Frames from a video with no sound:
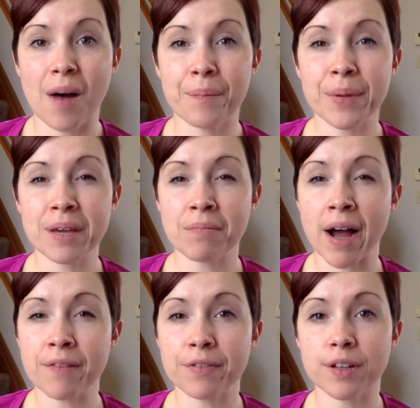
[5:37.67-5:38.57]
Being
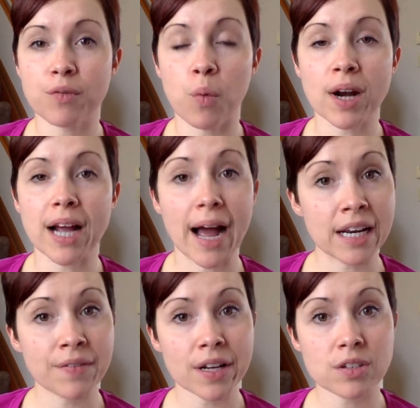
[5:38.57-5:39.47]
mindful of what kind
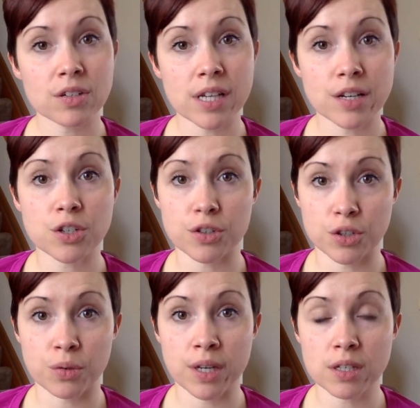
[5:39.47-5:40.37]
of exercise you're
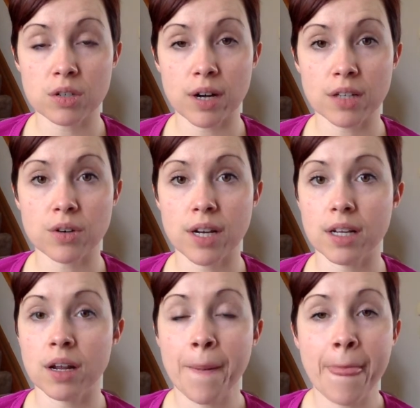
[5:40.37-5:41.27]
doing, strength
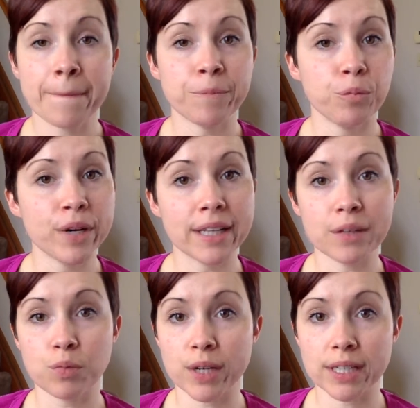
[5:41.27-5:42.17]
training,
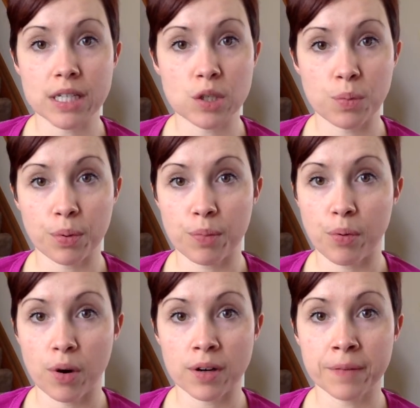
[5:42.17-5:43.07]
really, really super
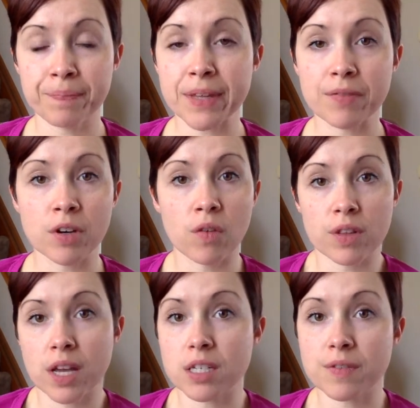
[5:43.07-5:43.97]
important. Even over
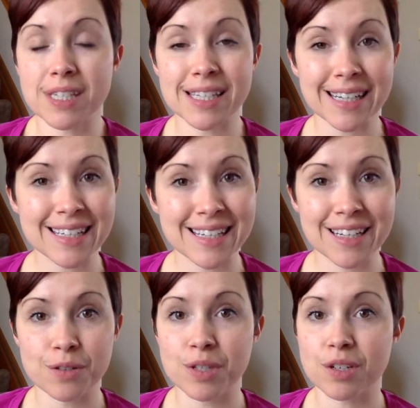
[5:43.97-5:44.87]
the age of 60,
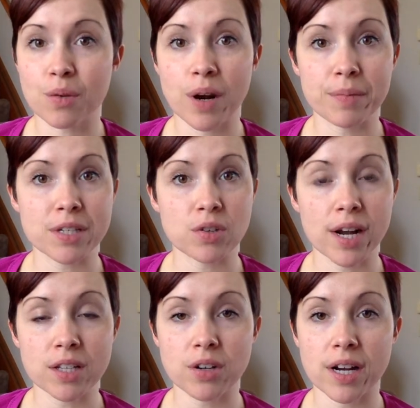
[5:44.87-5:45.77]
you still want to be
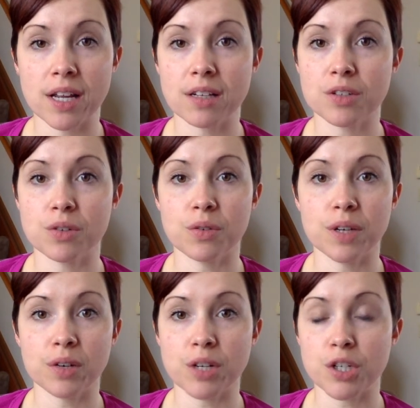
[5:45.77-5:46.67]
strength training to
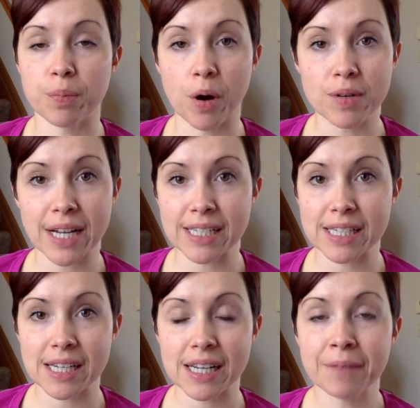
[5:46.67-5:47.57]
increase your bone
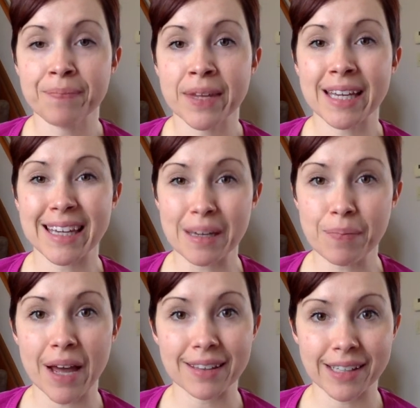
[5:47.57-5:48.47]
density, keep
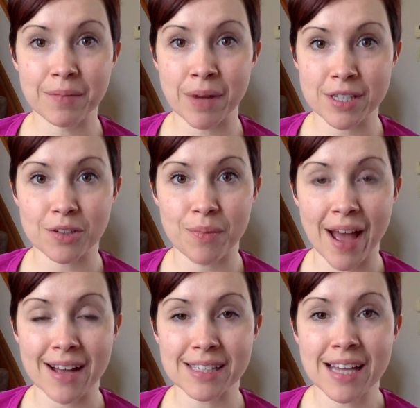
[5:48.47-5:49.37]
that lean muscle
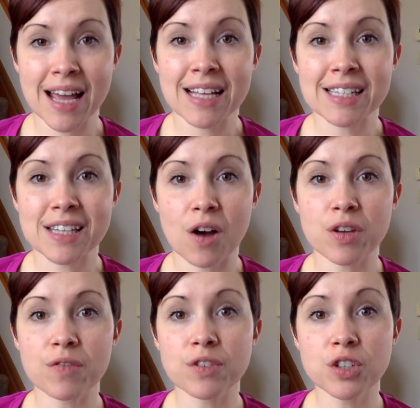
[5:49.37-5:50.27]
mass. So
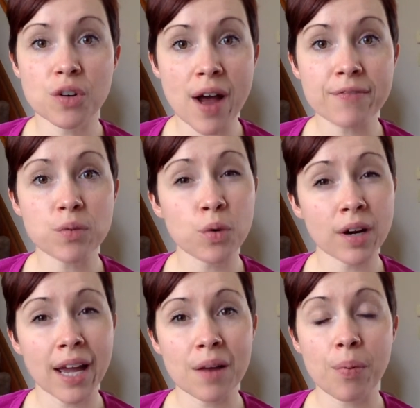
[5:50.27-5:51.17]
you do have to
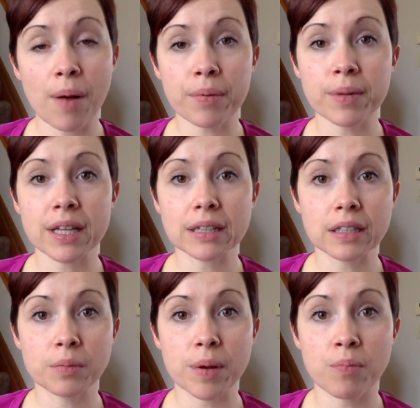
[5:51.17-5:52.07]
work at it probably a
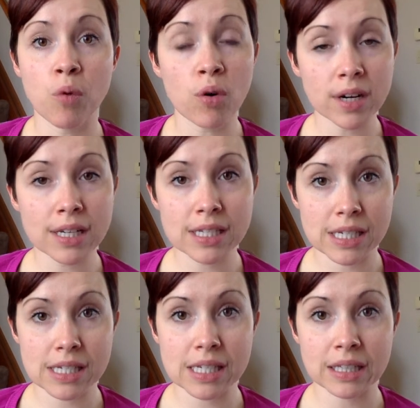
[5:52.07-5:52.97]
little bit more
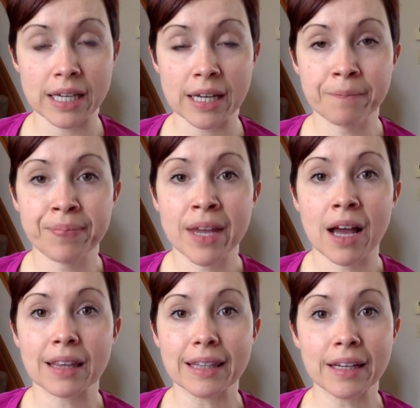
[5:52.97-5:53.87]
consistently,
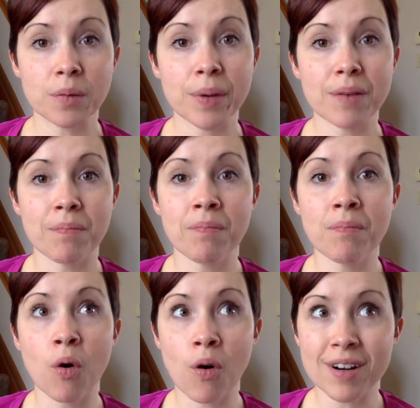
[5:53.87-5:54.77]
a little bit
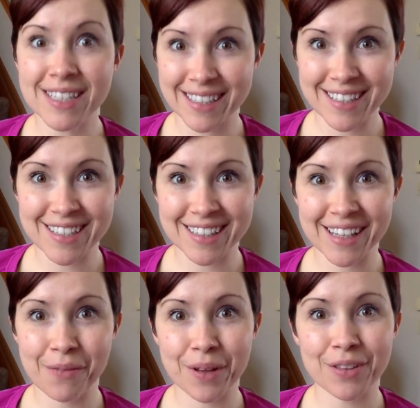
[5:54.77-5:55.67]
more
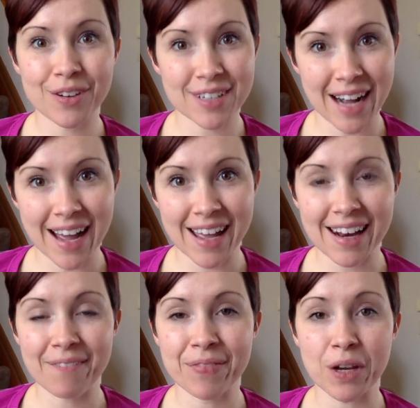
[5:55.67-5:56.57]
diligently with your diet
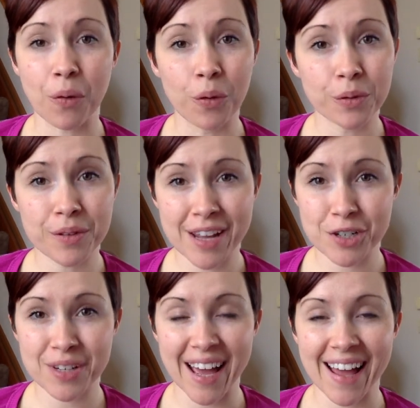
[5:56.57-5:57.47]
the older that
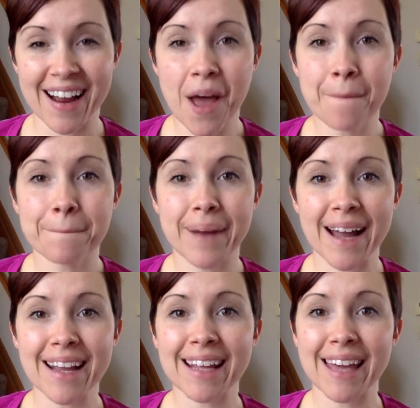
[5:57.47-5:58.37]
you get, but
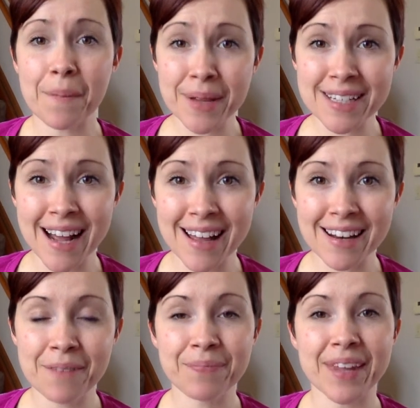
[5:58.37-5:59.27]
it can be done.
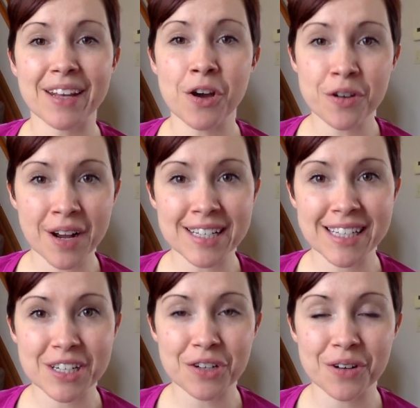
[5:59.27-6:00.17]
I know you guys
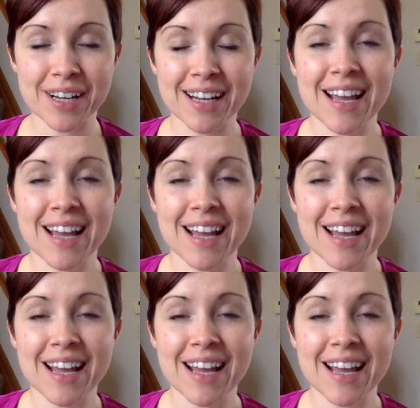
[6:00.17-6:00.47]
can do it.